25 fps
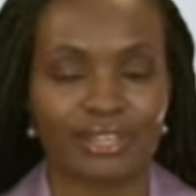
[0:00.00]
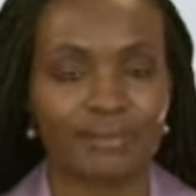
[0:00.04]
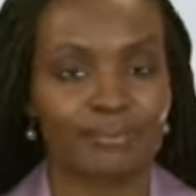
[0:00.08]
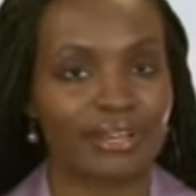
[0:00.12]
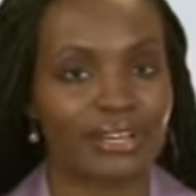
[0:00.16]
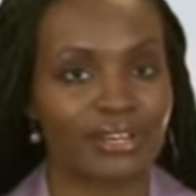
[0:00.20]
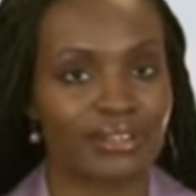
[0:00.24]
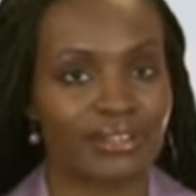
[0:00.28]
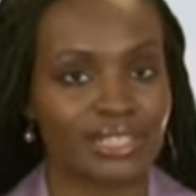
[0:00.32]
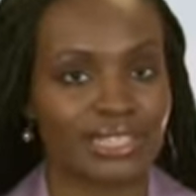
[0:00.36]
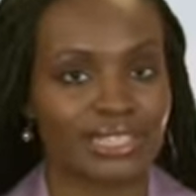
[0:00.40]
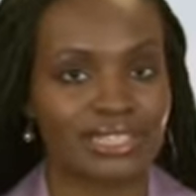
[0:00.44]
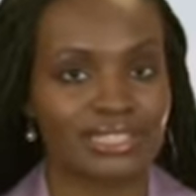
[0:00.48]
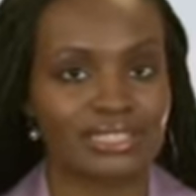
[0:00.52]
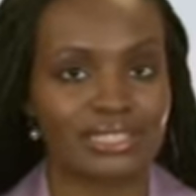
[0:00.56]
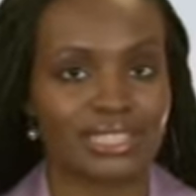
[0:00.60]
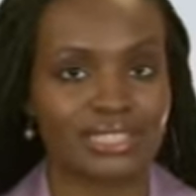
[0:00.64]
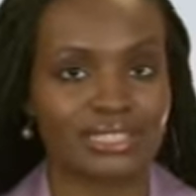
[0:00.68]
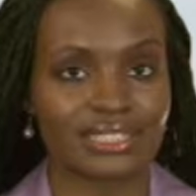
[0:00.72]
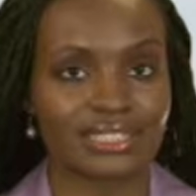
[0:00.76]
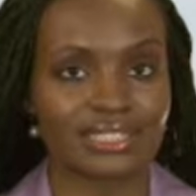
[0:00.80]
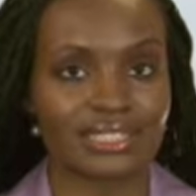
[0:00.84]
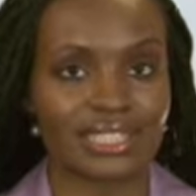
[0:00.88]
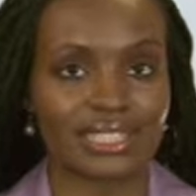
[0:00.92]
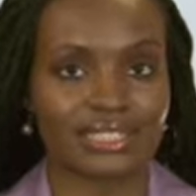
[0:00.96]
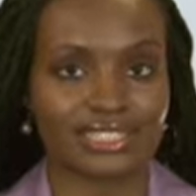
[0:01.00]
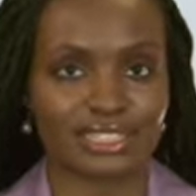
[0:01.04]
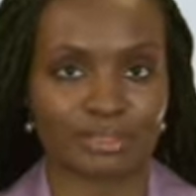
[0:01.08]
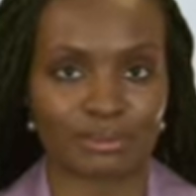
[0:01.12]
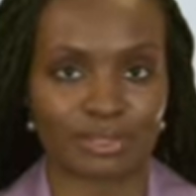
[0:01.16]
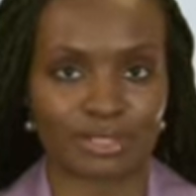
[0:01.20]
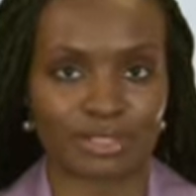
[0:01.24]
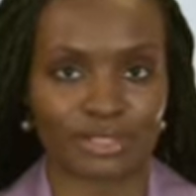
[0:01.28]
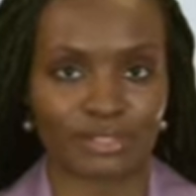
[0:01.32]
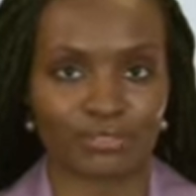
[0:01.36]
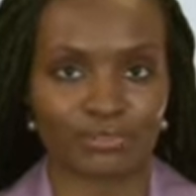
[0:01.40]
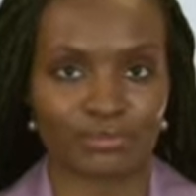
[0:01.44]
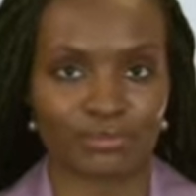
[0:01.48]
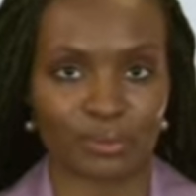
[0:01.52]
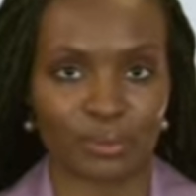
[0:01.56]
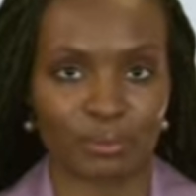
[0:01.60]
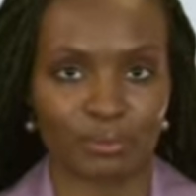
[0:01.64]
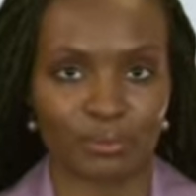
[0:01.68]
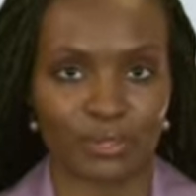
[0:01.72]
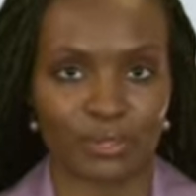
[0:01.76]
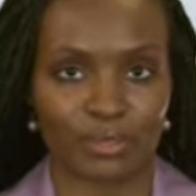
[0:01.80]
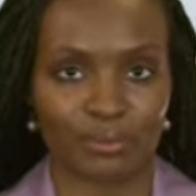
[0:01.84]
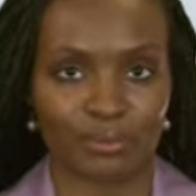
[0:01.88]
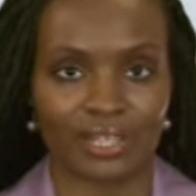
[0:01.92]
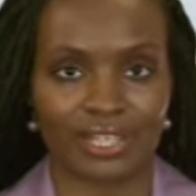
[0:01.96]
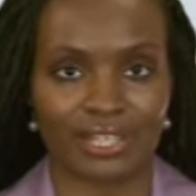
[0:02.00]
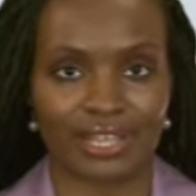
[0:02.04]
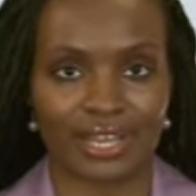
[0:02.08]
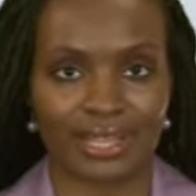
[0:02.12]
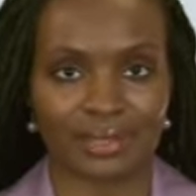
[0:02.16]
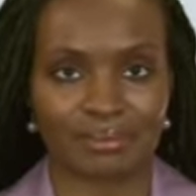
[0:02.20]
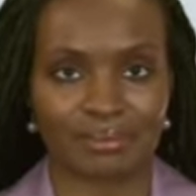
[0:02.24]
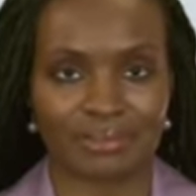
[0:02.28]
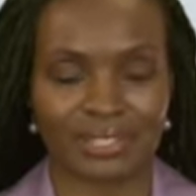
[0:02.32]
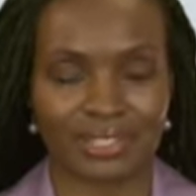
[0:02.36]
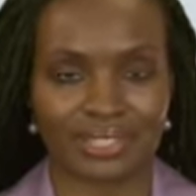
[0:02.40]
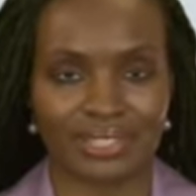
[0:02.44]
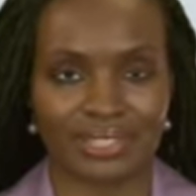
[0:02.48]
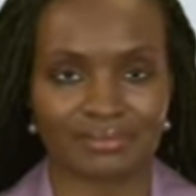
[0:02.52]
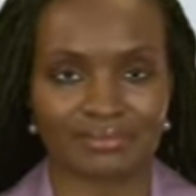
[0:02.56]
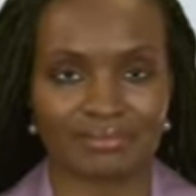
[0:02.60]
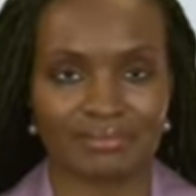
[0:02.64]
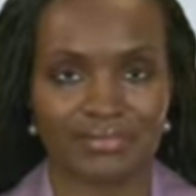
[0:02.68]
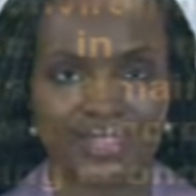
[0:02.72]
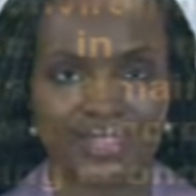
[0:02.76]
better than consensus estimates of $4.19 billion.